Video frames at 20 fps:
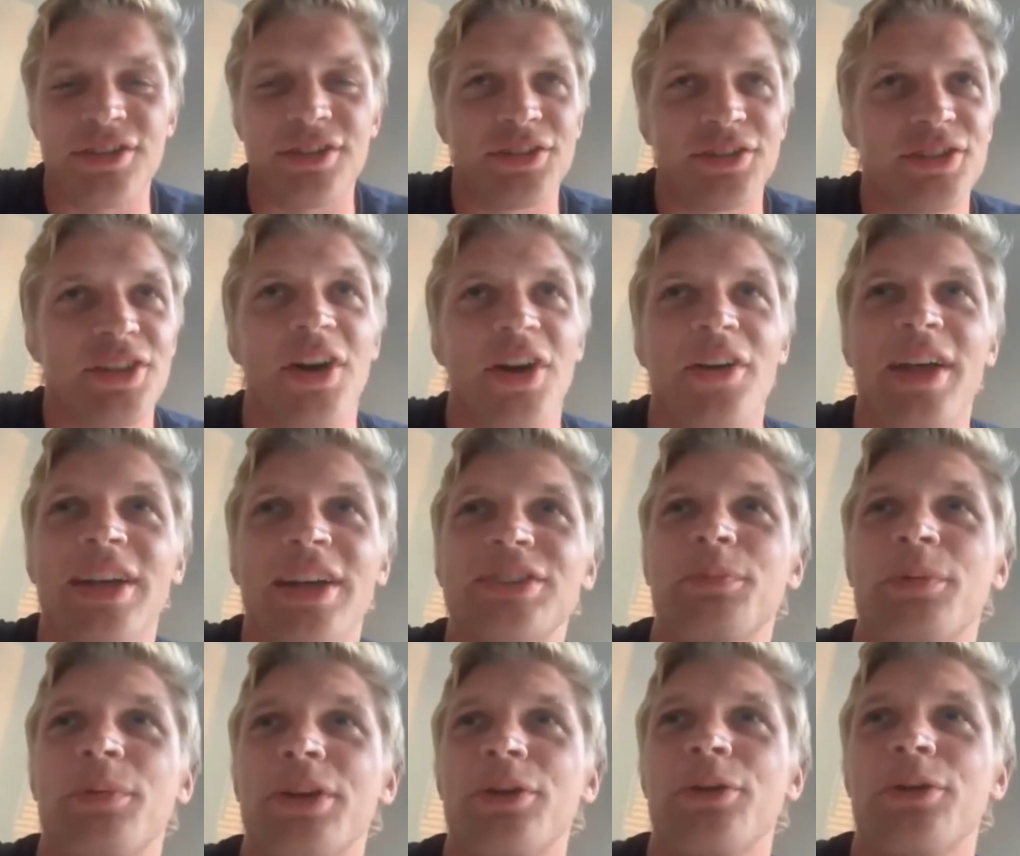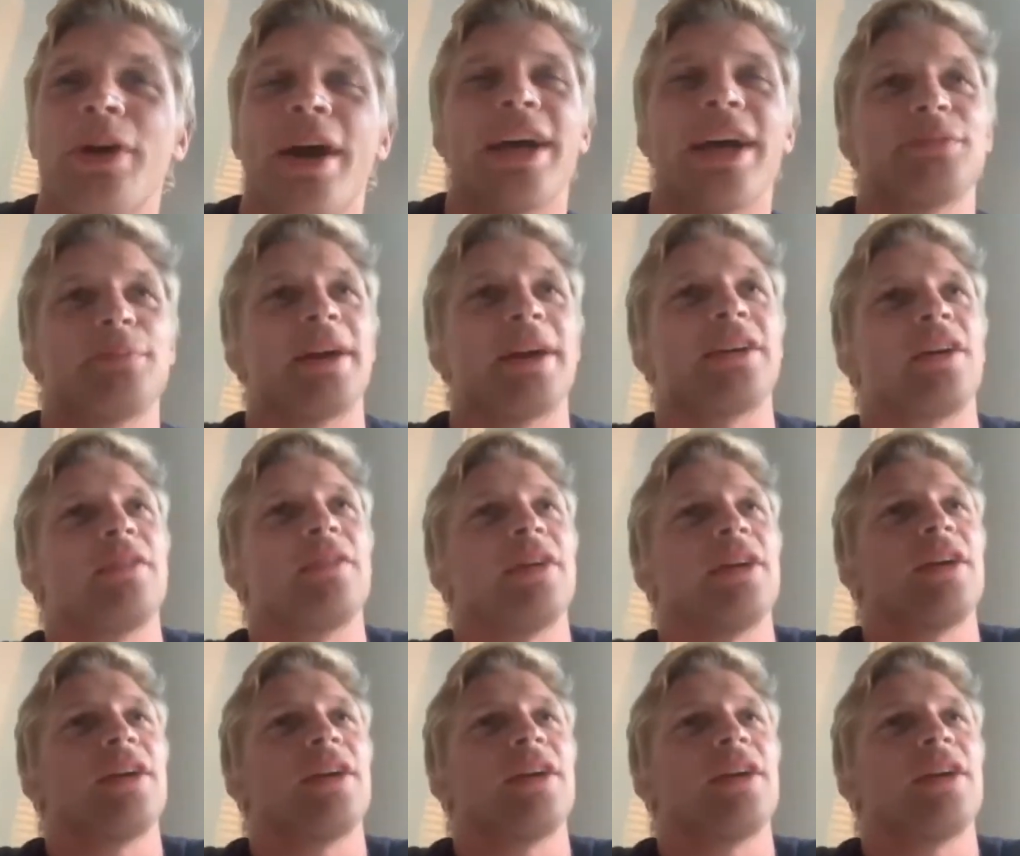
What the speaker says: So that's a pretty cool aspect of it.